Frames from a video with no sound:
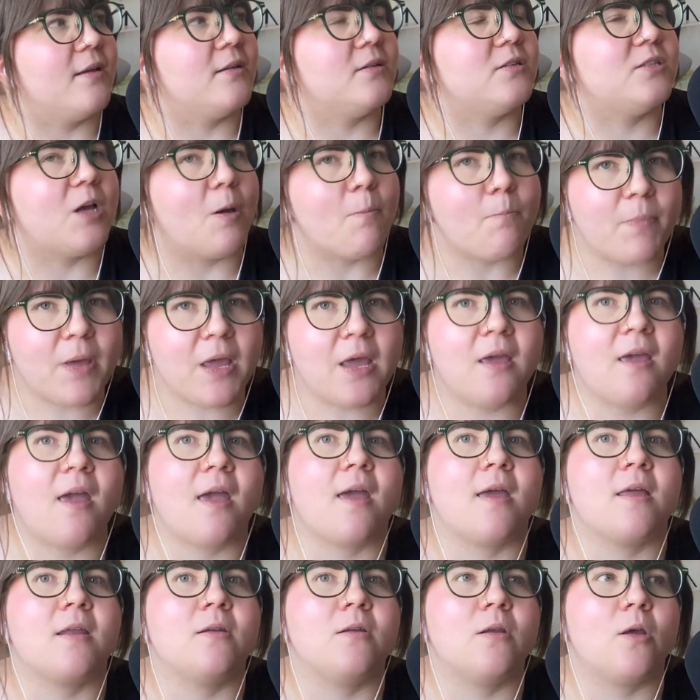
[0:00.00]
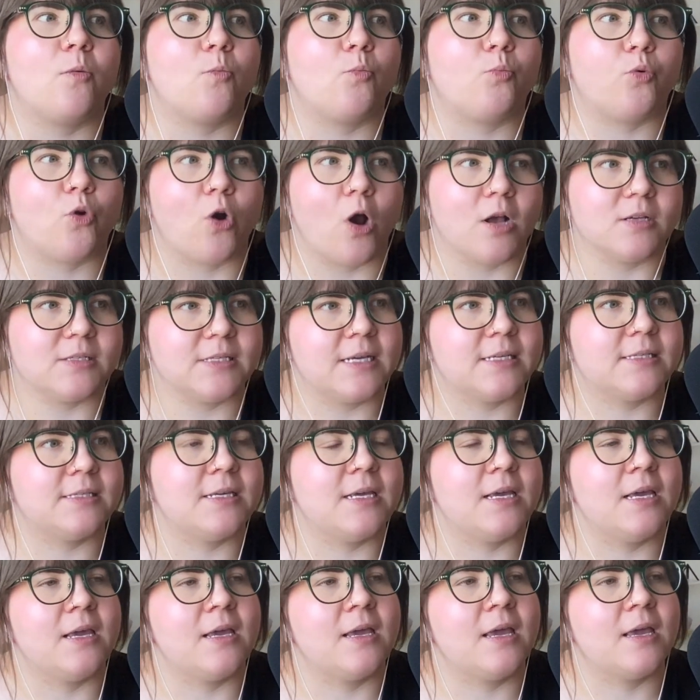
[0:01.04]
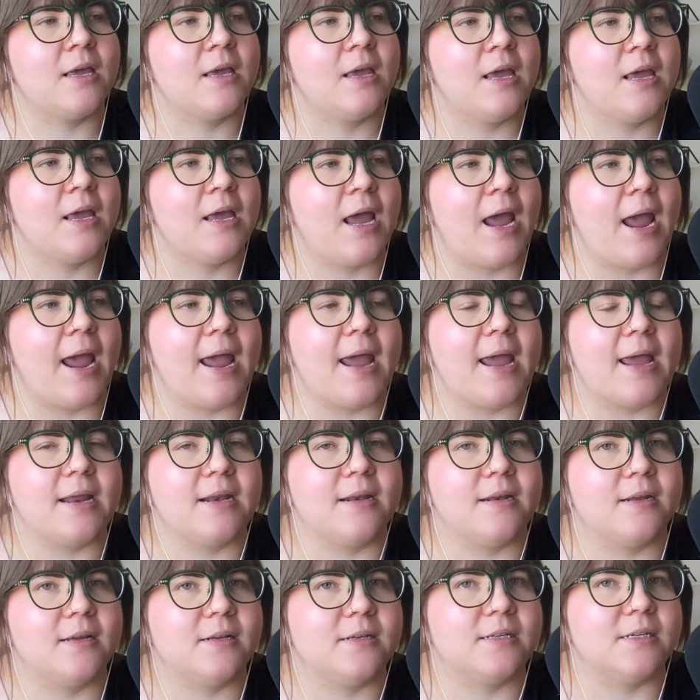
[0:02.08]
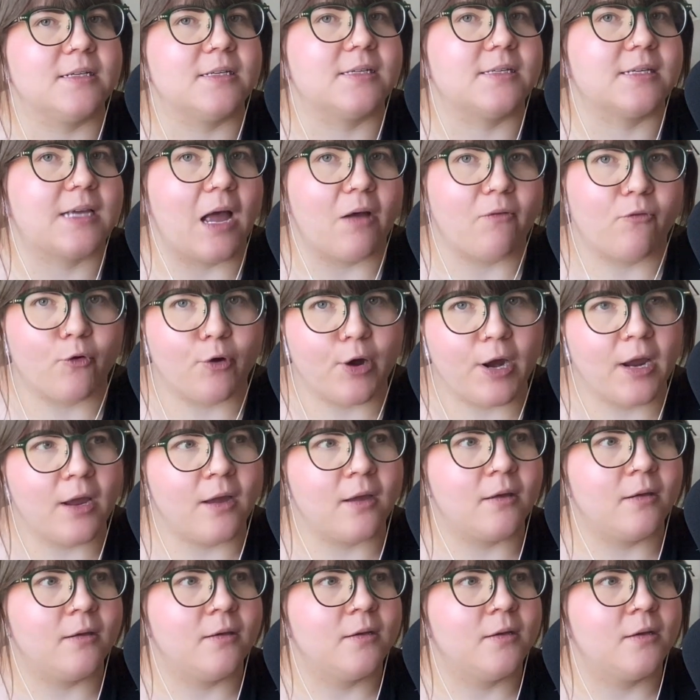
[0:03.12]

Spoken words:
dumping and processing and discovering